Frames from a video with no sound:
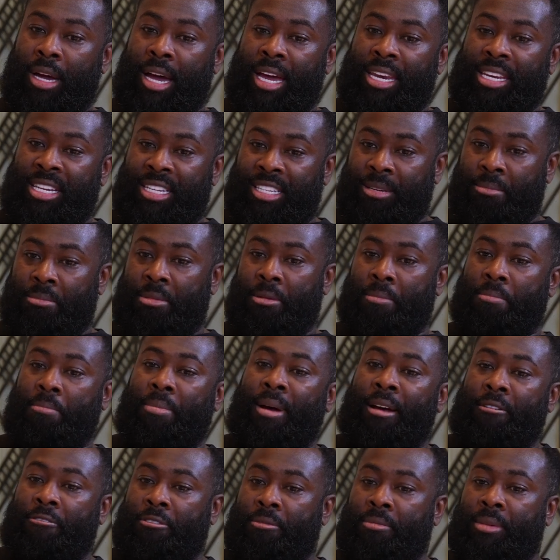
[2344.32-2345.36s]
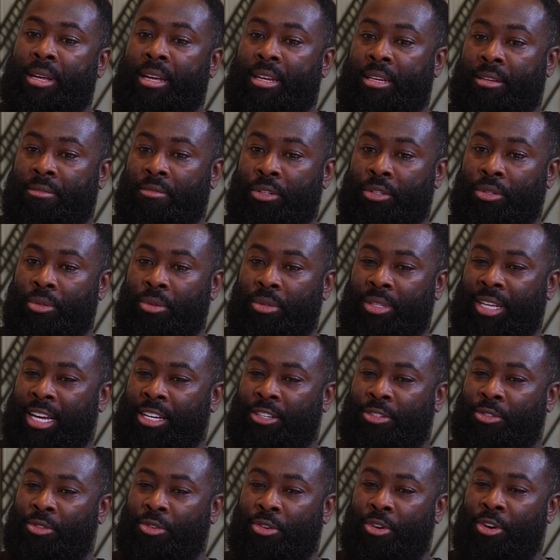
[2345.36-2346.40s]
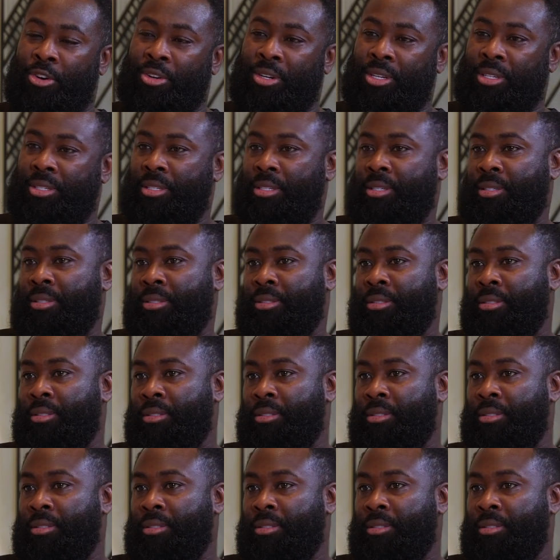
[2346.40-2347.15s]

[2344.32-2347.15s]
I need something back from that individual. That's not honest.